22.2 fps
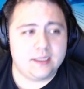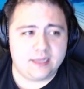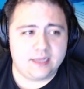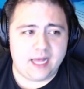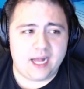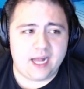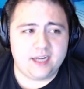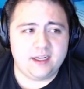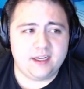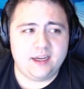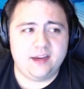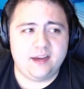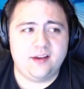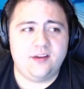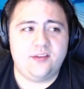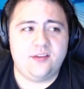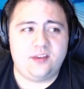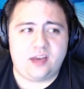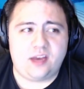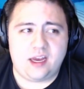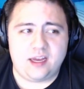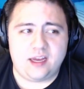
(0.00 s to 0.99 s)
that
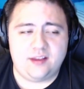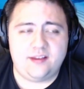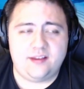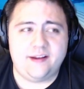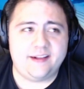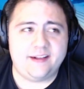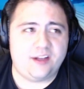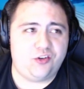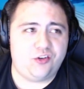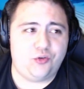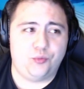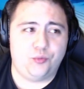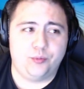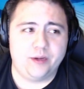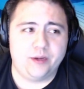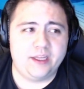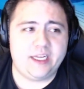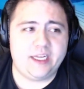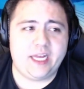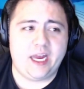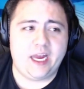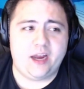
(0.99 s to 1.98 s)
is a thing that you
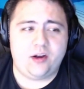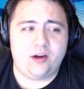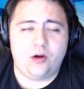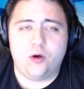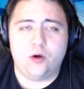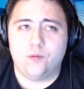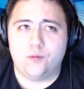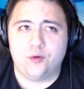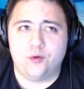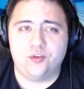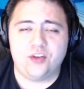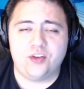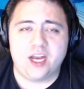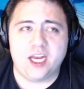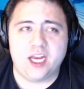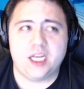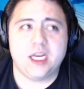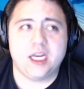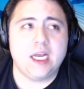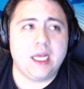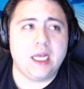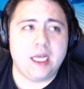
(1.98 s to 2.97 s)
really can't
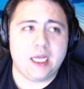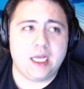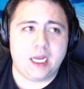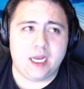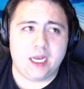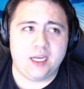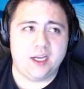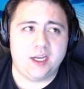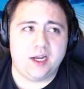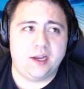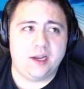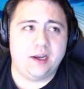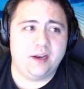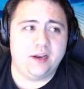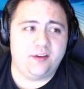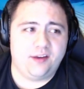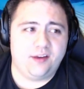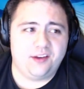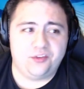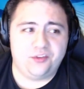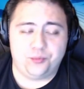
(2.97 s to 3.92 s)
overstate, and uh, it's it's